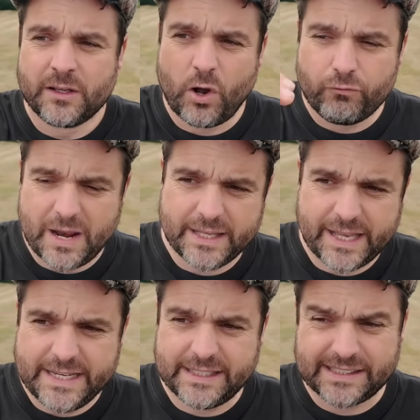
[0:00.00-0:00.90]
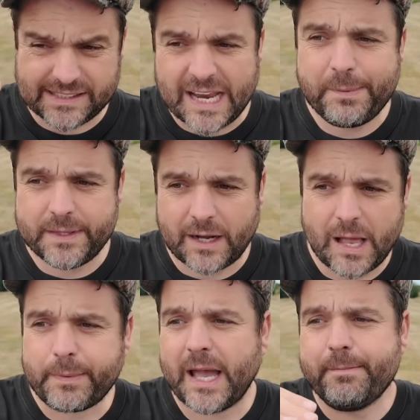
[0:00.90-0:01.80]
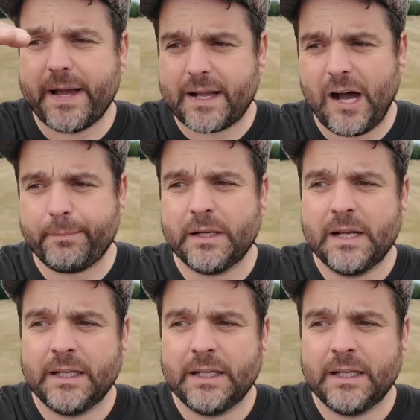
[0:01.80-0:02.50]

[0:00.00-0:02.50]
got relegated, stayed with the club, came back up,